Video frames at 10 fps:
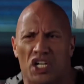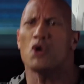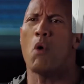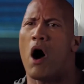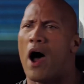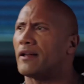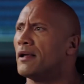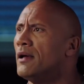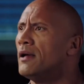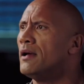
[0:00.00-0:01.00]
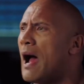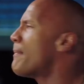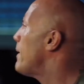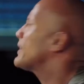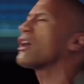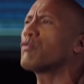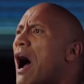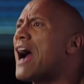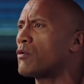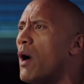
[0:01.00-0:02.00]
What do you want? How about what
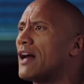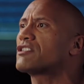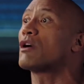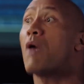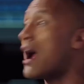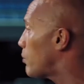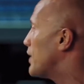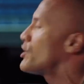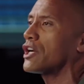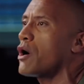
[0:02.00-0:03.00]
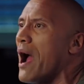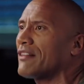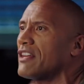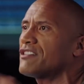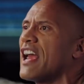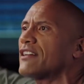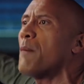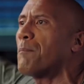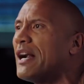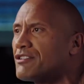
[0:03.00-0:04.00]
The Rock wants? The Rock wants you to go out there,
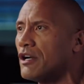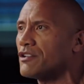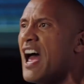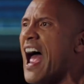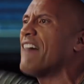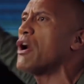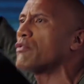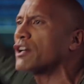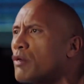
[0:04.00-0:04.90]
take no prisoners, have no